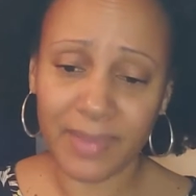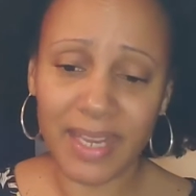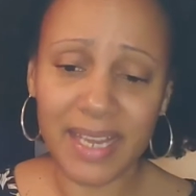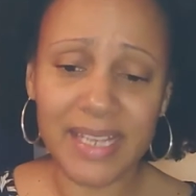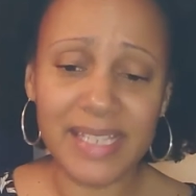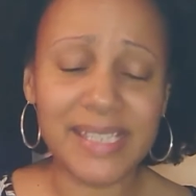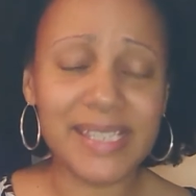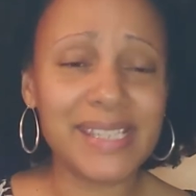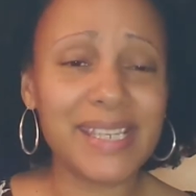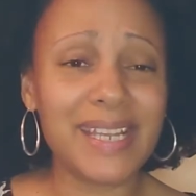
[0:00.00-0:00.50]
It
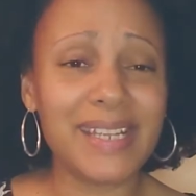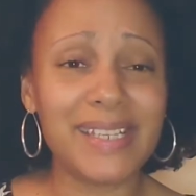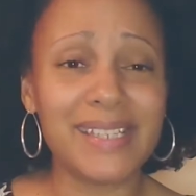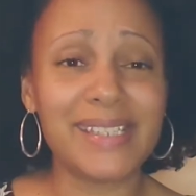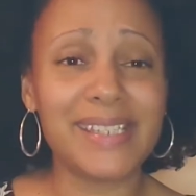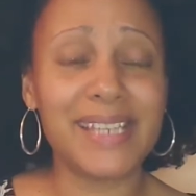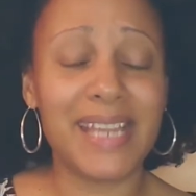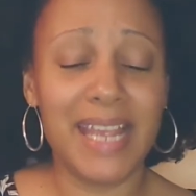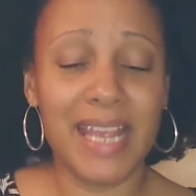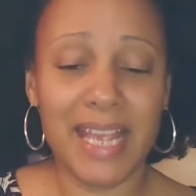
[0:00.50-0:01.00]

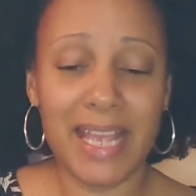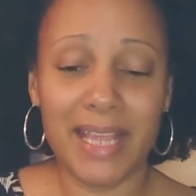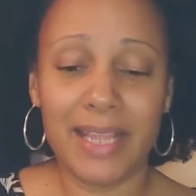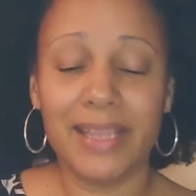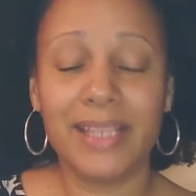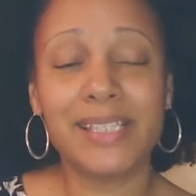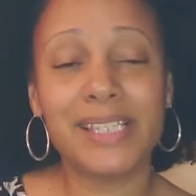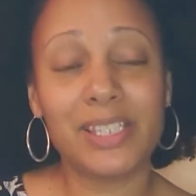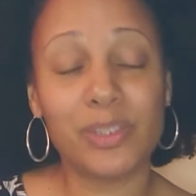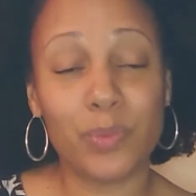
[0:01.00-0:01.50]
says,
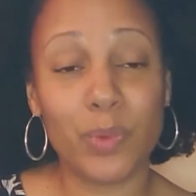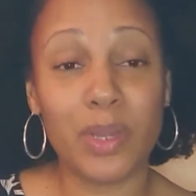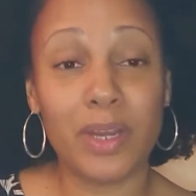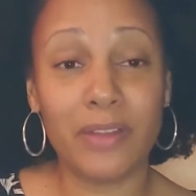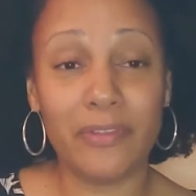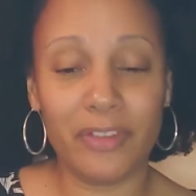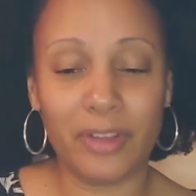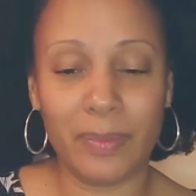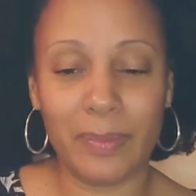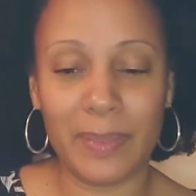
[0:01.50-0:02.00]
this is one of
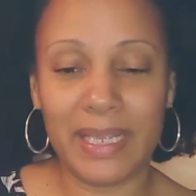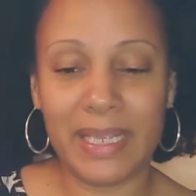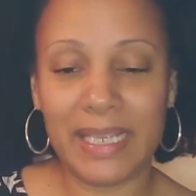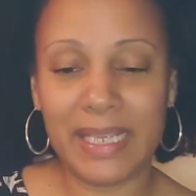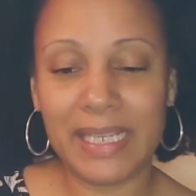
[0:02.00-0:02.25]
them.